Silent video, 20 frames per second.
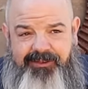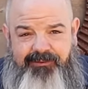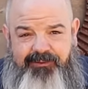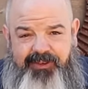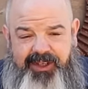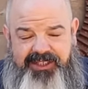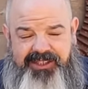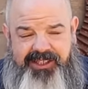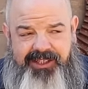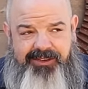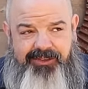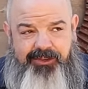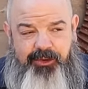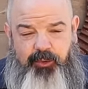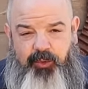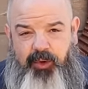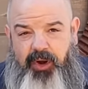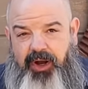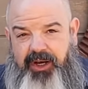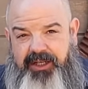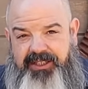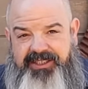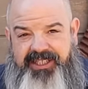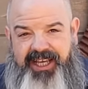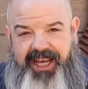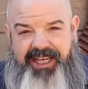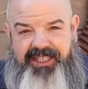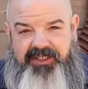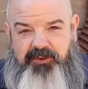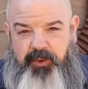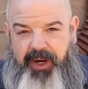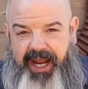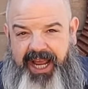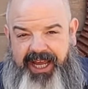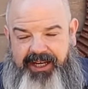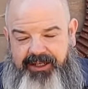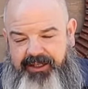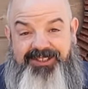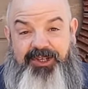feeds it the wrong size rat.